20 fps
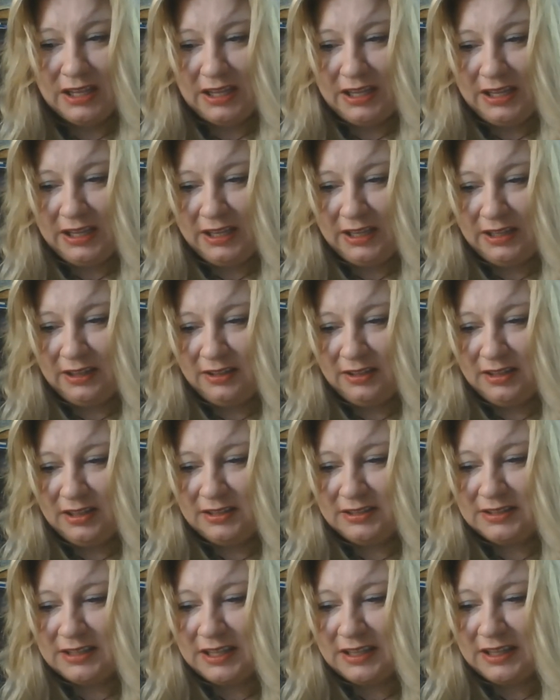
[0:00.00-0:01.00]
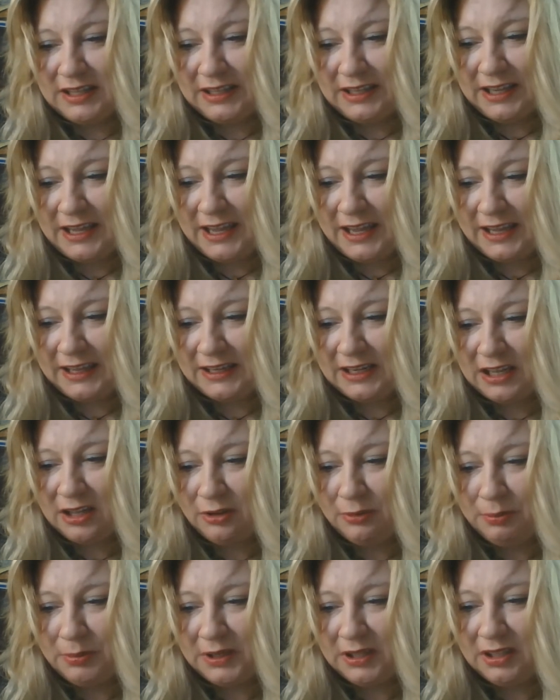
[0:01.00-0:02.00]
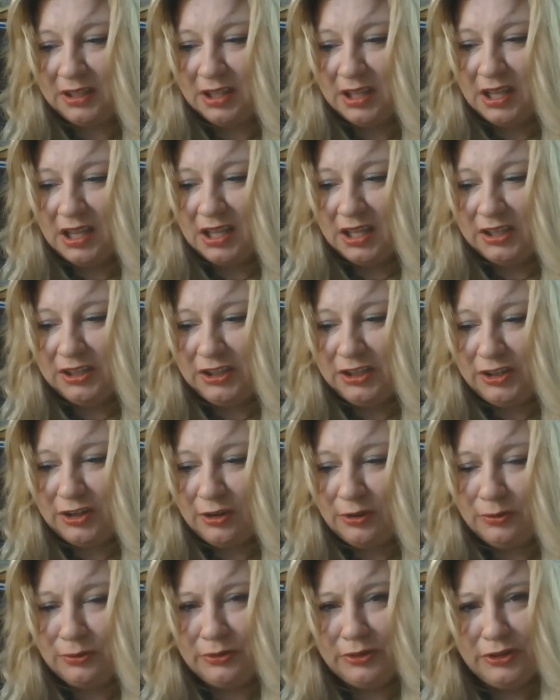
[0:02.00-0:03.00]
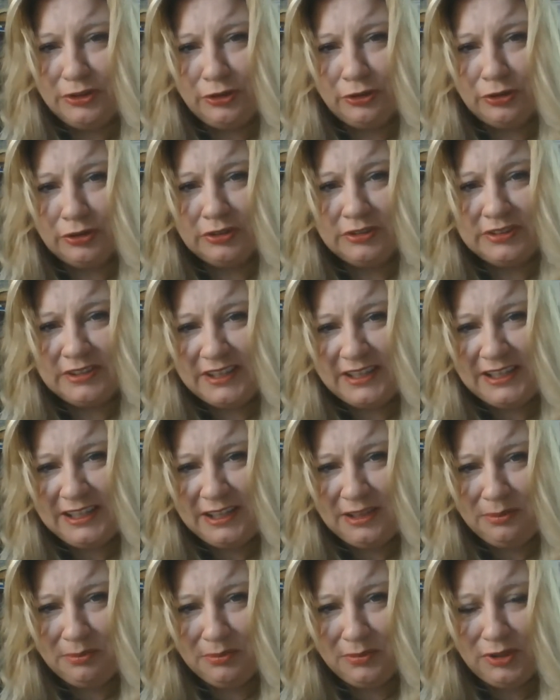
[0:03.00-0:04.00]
And it's not like a handout, but you're a team.